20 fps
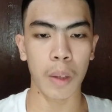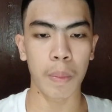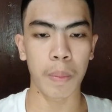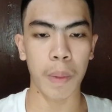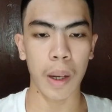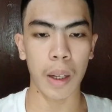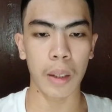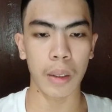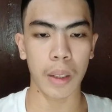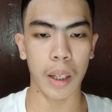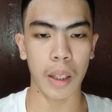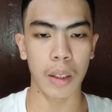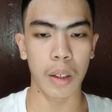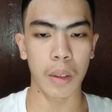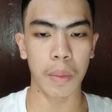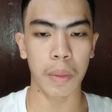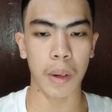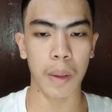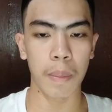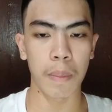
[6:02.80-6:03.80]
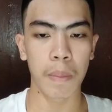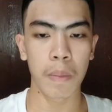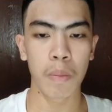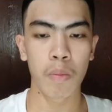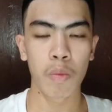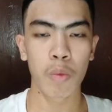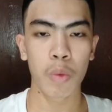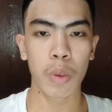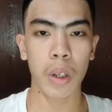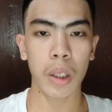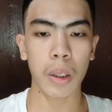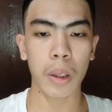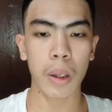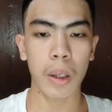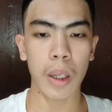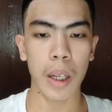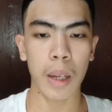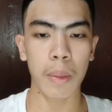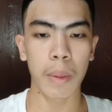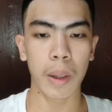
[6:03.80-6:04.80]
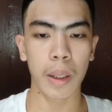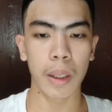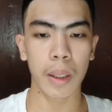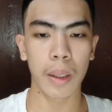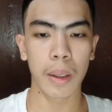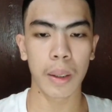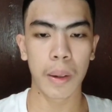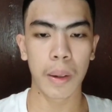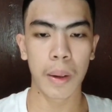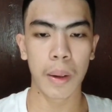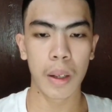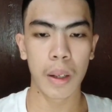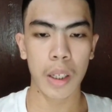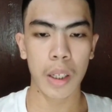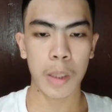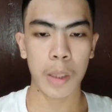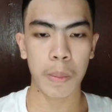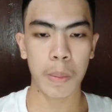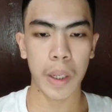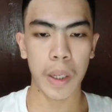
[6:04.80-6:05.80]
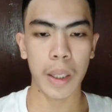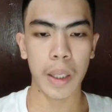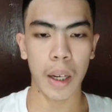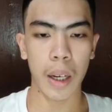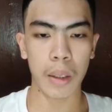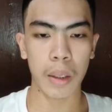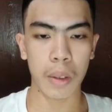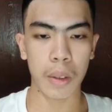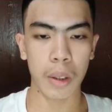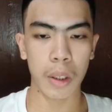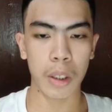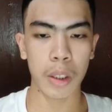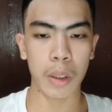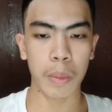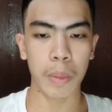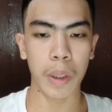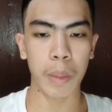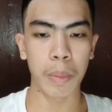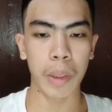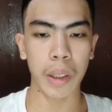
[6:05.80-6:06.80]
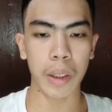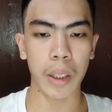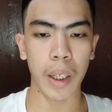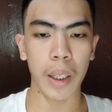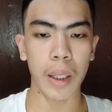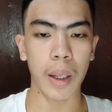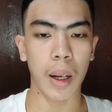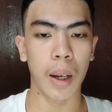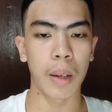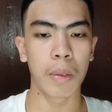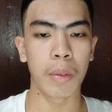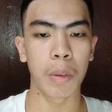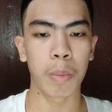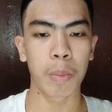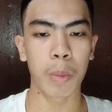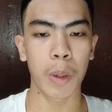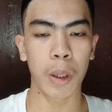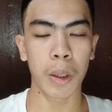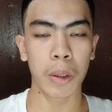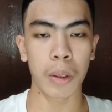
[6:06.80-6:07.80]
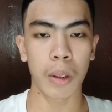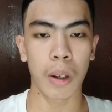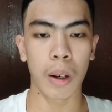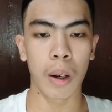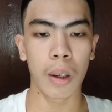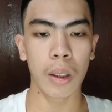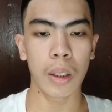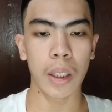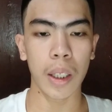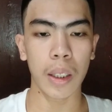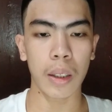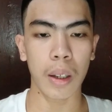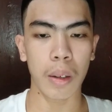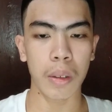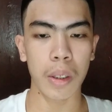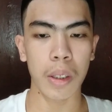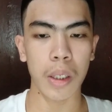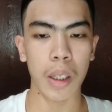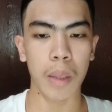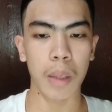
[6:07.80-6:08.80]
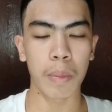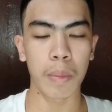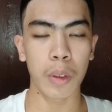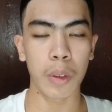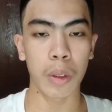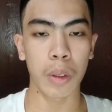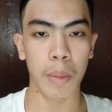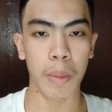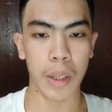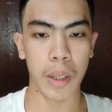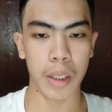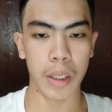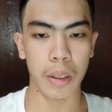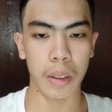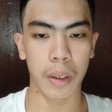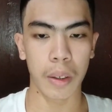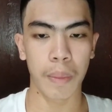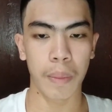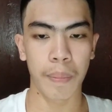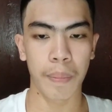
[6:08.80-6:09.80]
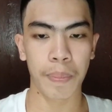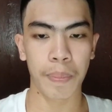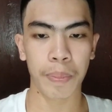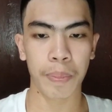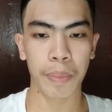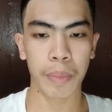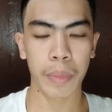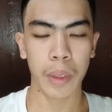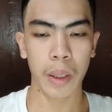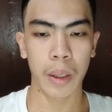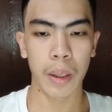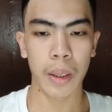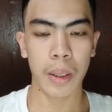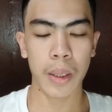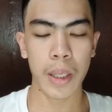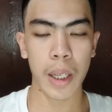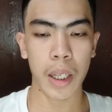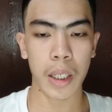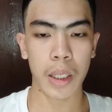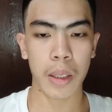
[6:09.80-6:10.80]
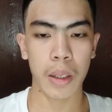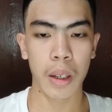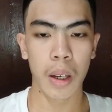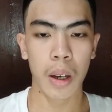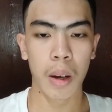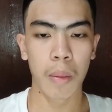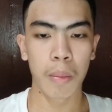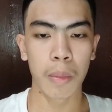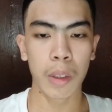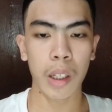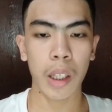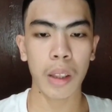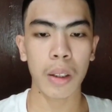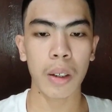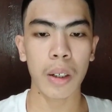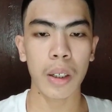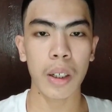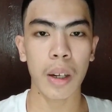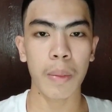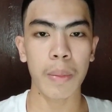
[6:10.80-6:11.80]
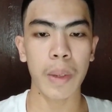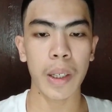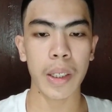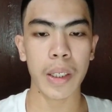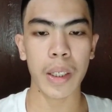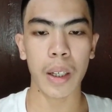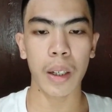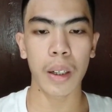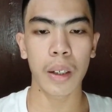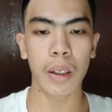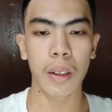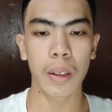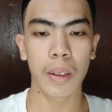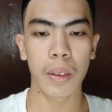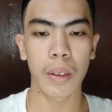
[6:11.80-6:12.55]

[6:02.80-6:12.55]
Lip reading: of pilot ladder from water level, speed and course to be maintained, and report all data received to the master. 6. Monitor the vessel